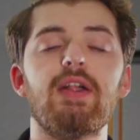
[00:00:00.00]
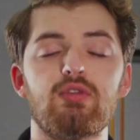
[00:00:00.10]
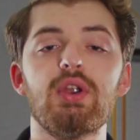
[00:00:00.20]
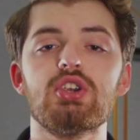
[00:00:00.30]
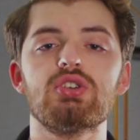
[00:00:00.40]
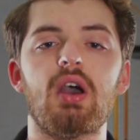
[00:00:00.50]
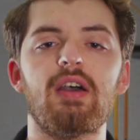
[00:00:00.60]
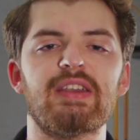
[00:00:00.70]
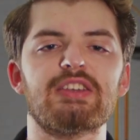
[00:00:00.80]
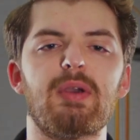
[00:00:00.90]
that tradition
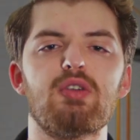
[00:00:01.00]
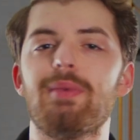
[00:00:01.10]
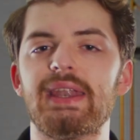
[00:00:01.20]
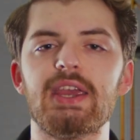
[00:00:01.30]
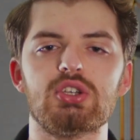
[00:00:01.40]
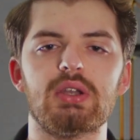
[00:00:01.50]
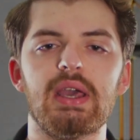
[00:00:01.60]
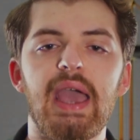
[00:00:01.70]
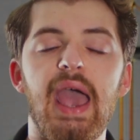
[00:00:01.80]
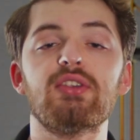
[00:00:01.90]
of experimentation
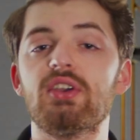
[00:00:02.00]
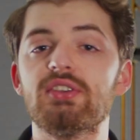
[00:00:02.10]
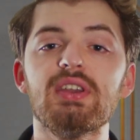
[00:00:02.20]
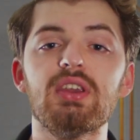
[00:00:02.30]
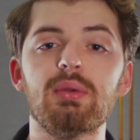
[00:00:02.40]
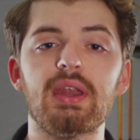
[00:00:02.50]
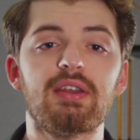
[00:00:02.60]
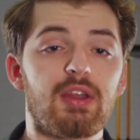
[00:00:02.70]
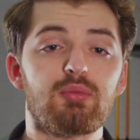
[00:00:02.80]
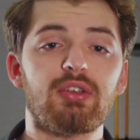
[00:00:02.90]
has continued
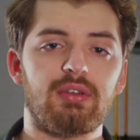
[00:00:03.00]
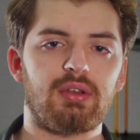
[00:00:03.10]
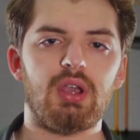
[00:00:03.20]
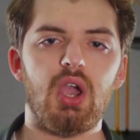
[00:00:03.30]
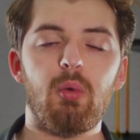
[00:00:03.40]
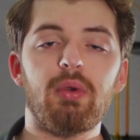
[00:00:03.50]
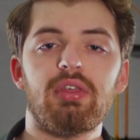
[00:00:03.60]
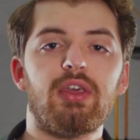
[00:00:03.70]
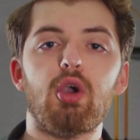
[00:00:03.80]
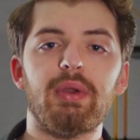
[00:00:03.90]
into the present, with
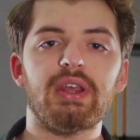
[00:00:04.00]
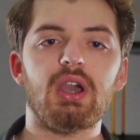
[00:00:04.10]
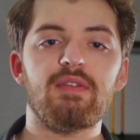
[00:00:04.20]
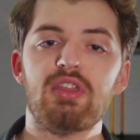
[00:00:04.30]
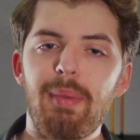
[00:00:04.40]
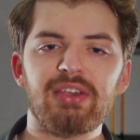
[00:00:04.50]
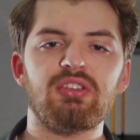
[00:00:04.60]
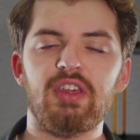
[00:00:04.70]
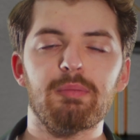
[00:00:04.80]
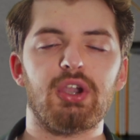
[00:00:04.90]
the opening of the best
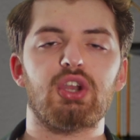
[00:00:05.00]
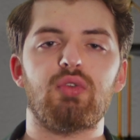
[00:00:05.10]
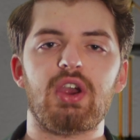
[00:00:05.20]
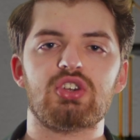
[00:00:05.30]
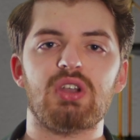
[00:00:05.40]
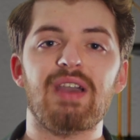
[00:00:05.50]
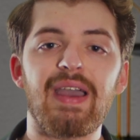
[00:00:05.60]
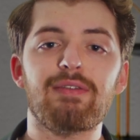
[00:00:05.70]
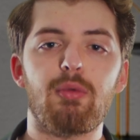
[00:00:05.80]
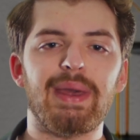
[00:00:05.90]
theme park attraction I've
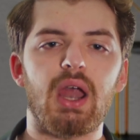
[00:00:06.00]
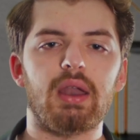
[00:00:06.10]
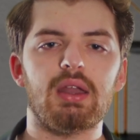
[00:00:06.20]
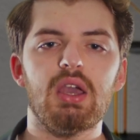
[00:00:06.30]
ever been on,